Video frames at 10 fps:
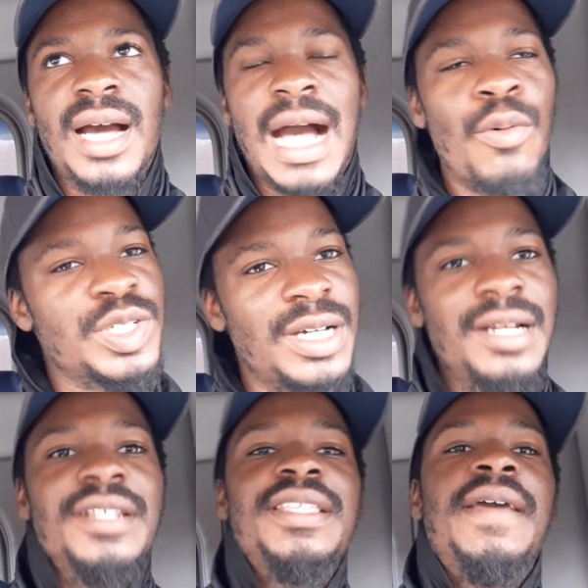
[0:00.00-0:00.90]
was
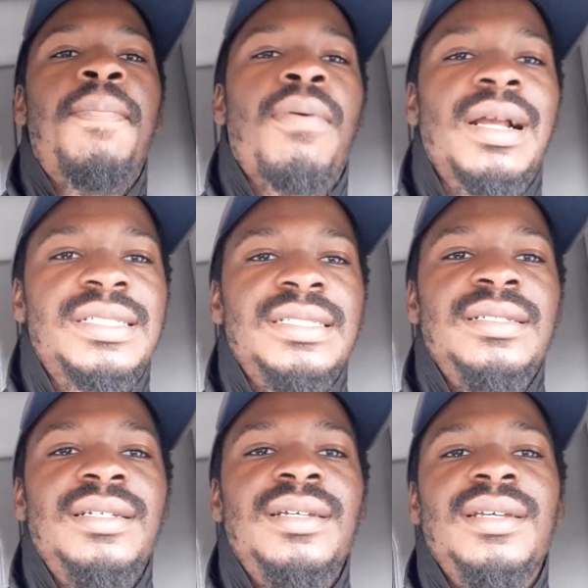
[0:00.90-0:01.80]
under the
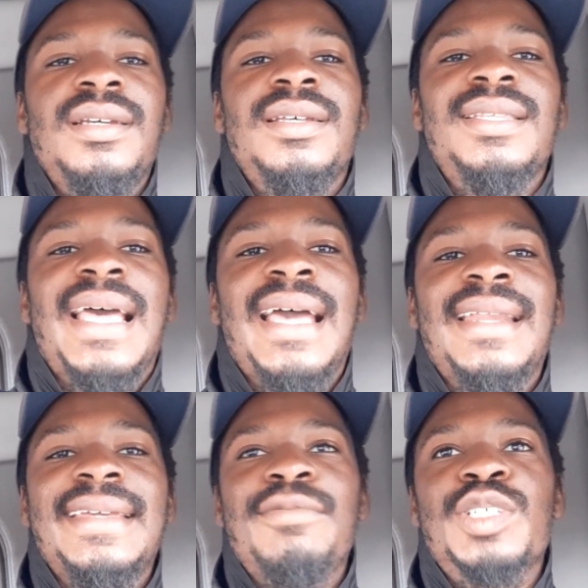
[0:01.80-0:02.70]
impression that
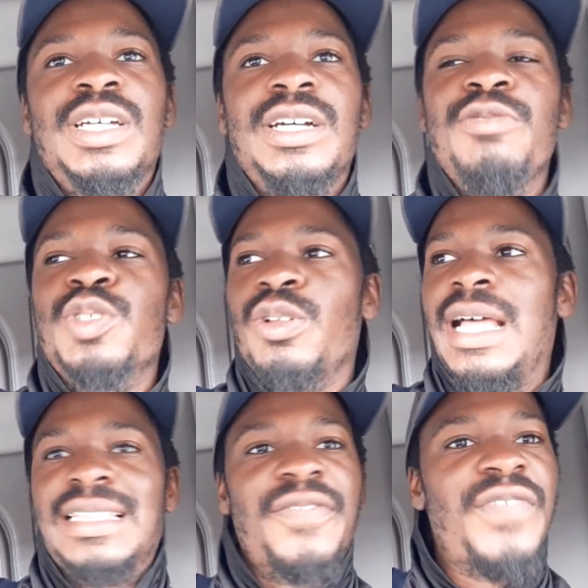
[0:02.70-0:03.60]
he was on
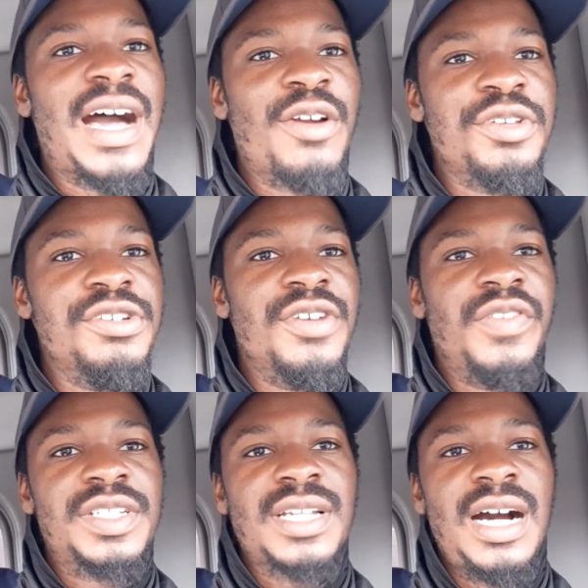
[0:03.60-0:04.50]
like the final year of
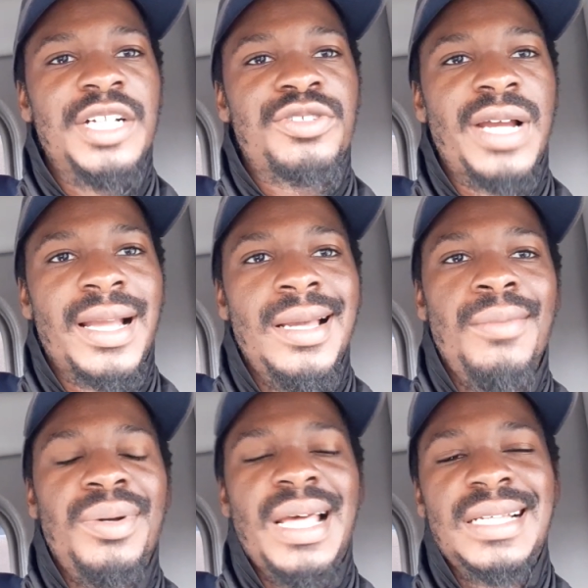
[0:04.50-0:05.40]
his contract,
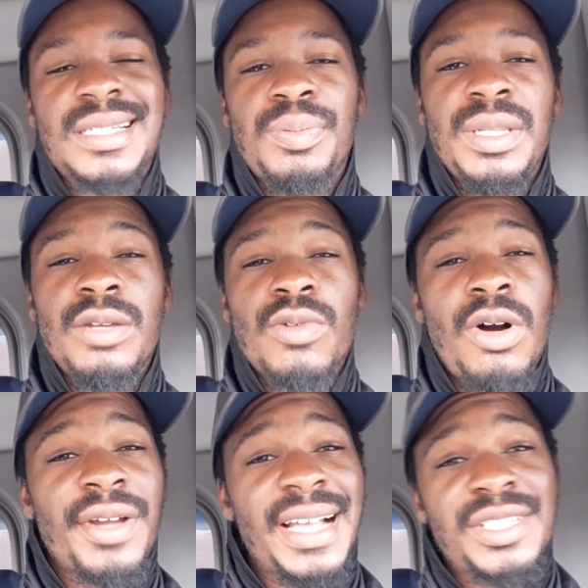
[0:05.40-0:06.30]
but that's completely
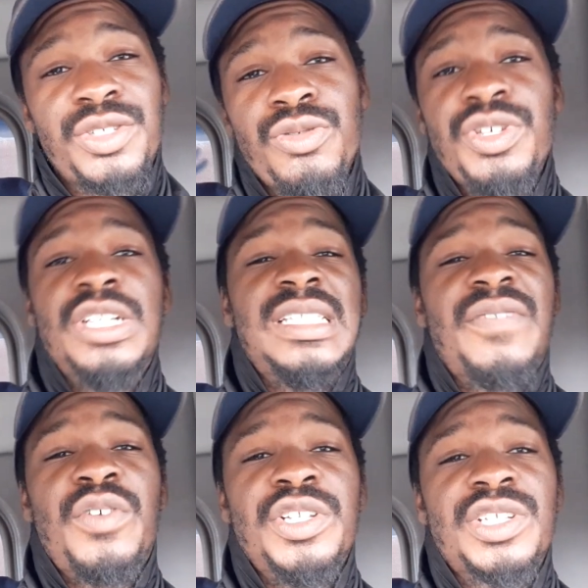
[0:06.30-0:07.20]
wrong. He has 2 years
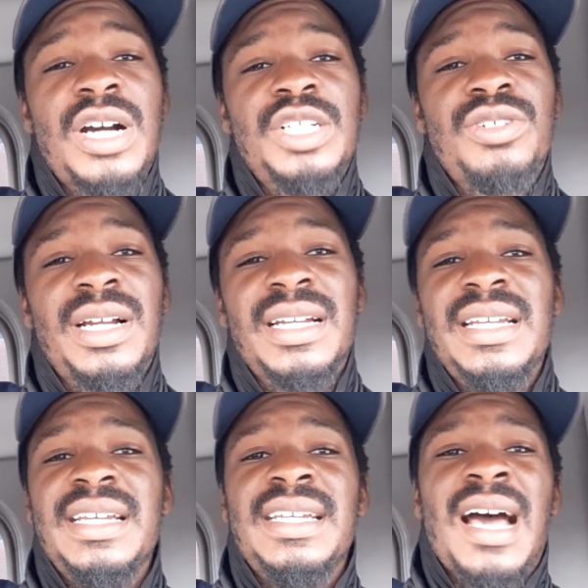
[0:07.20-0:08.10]
left on his contract.
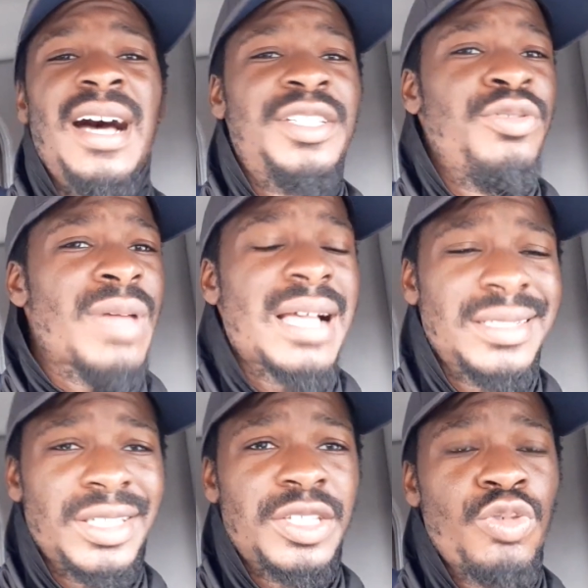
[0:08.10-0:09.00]
The
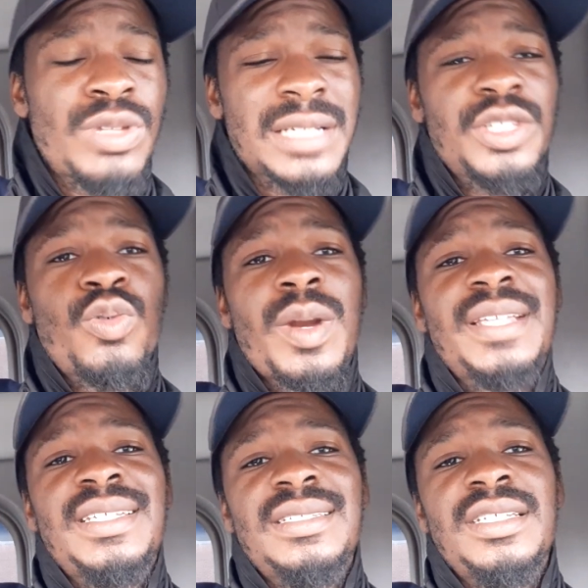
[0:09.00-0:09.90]
2020
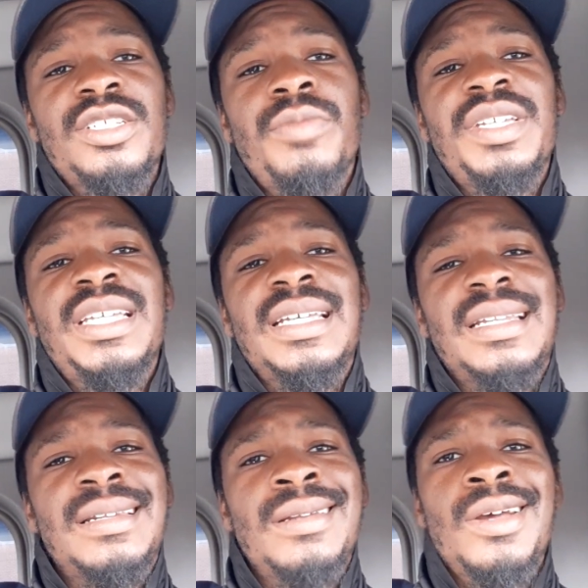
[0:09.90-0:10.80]
season, he's going to be
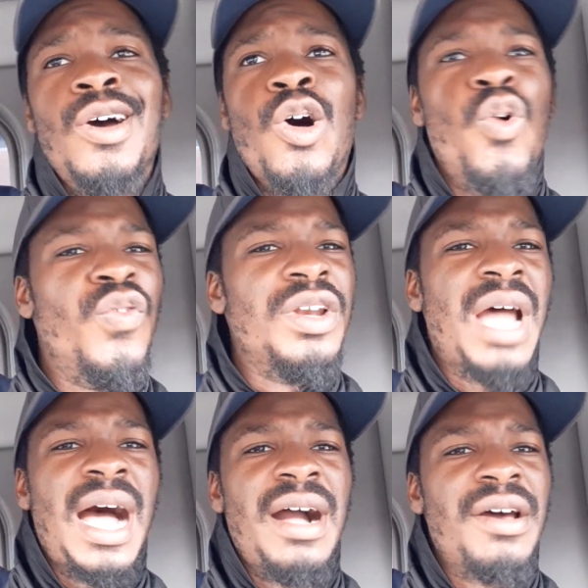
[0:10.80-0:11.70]
getting over
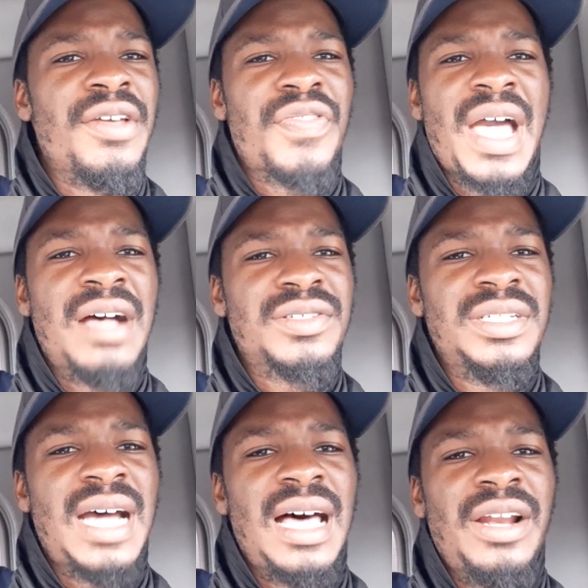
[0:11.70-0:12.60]

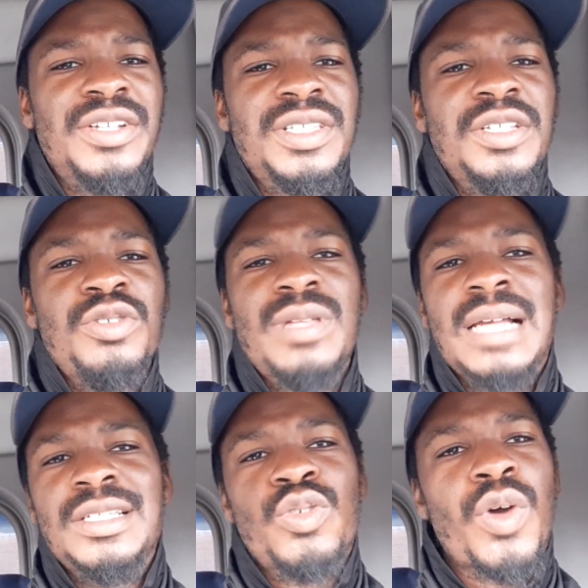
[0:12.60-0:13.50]
$900,000. In the
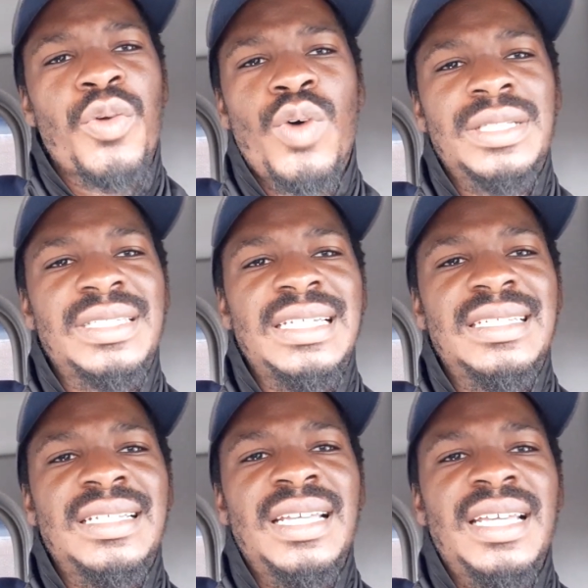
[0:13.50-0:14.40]
2021
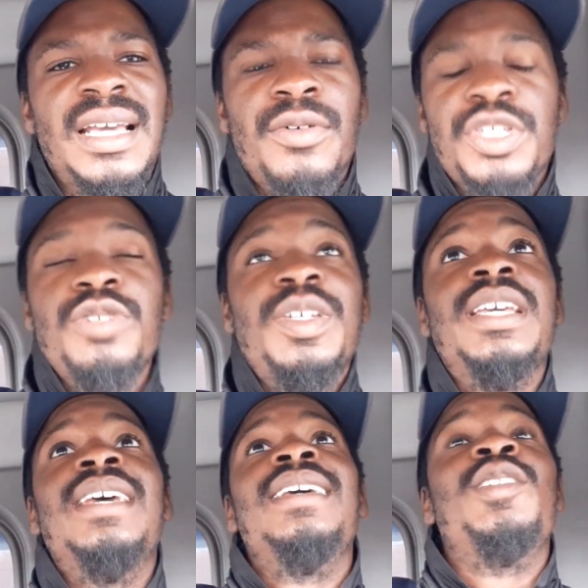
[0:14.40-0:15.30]
season, excuse me,
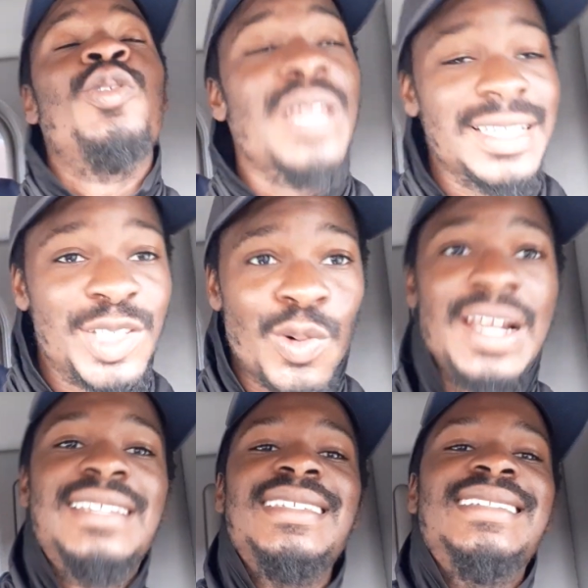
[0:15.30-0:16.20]
the
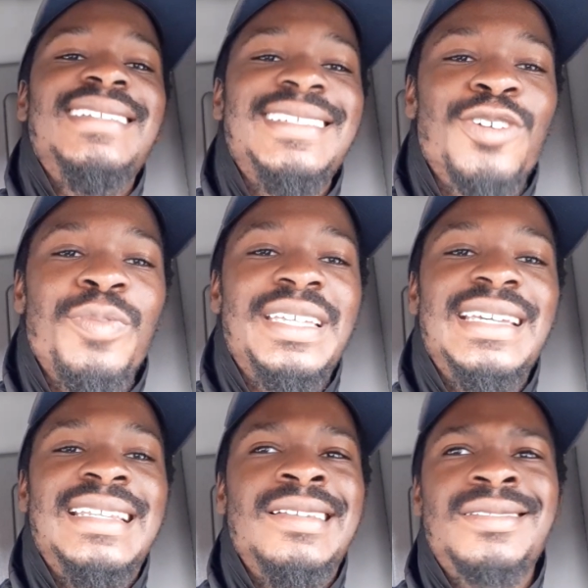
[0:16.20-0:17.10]
2020 season, he's going to be
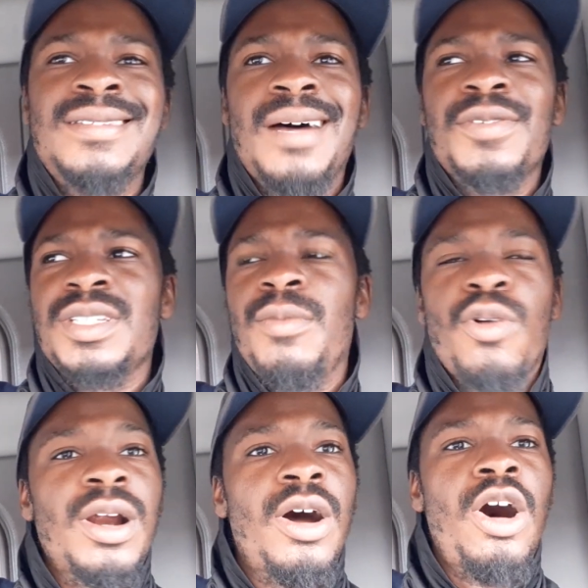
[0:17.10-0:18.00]
getting
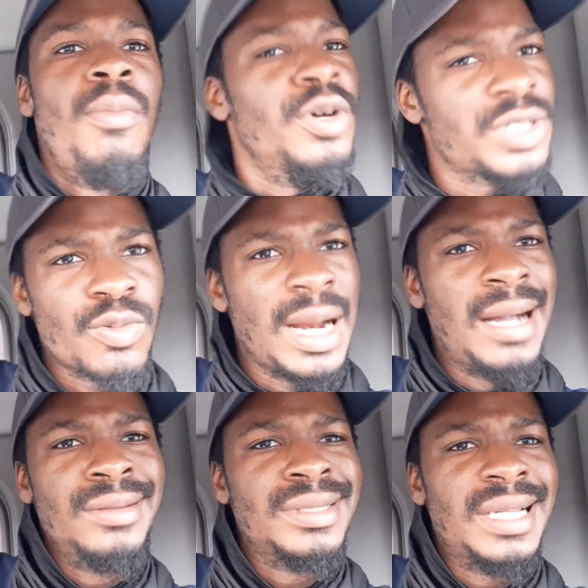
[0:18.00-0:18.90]
somewhere almost
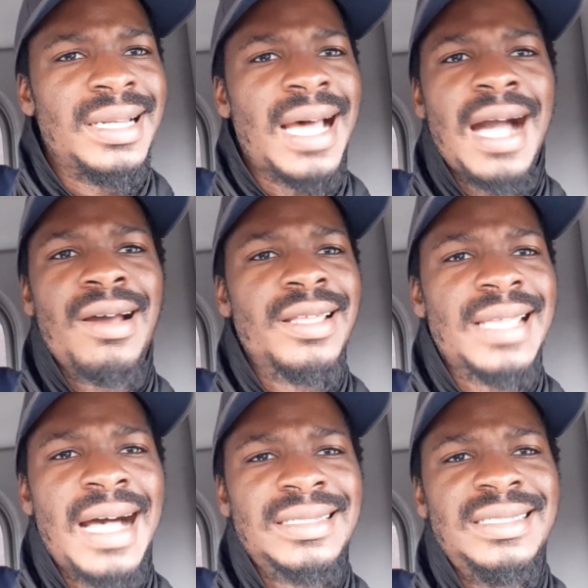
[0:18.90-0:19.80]
around
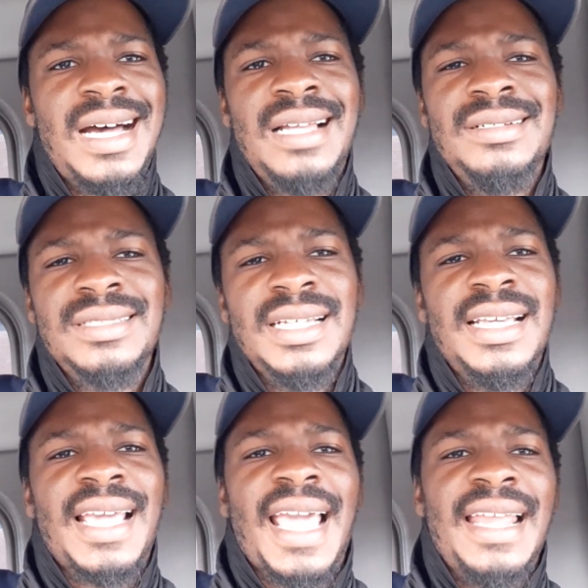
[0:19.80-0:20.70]
$900,000.
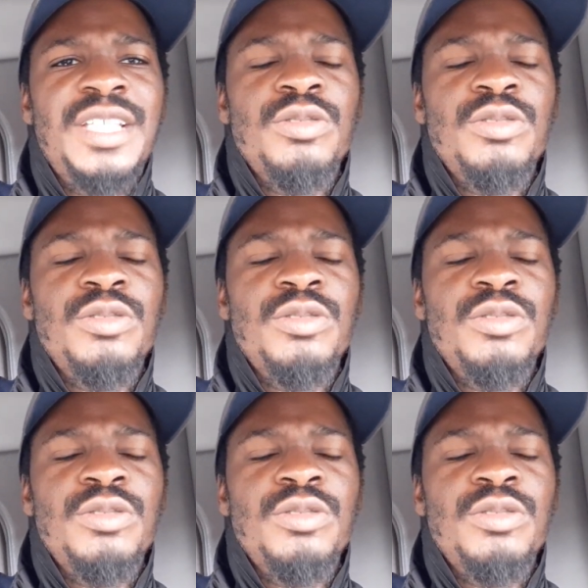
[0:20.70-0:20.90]
And the